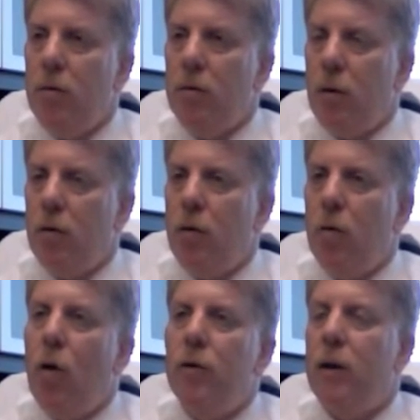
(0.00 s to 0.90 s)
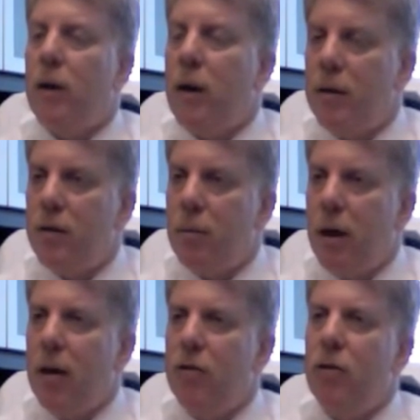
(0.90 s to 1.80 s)
so new onset of
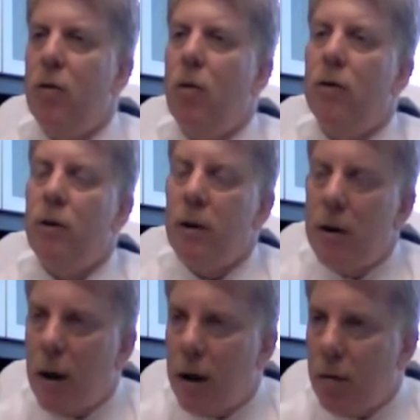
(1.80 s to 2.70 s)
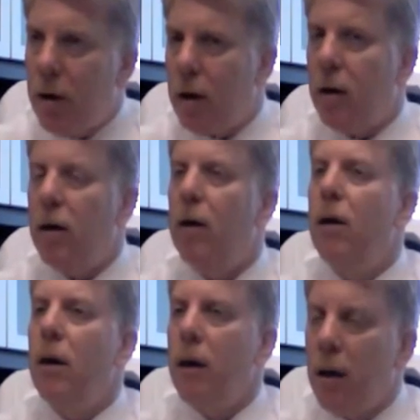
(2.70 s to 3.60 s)
constipation, new onset of diarrhea,
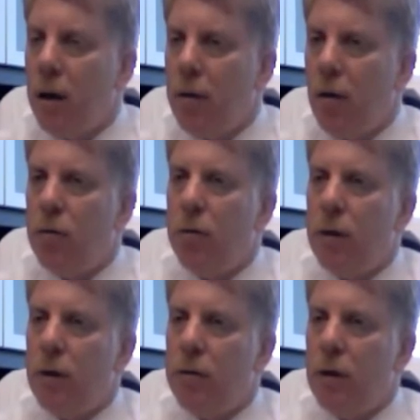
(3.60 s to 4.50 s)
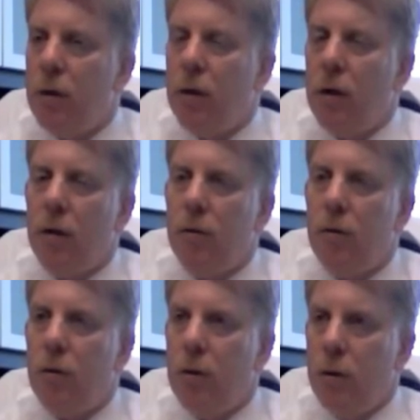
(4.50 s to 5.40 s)
those are things that you look out for.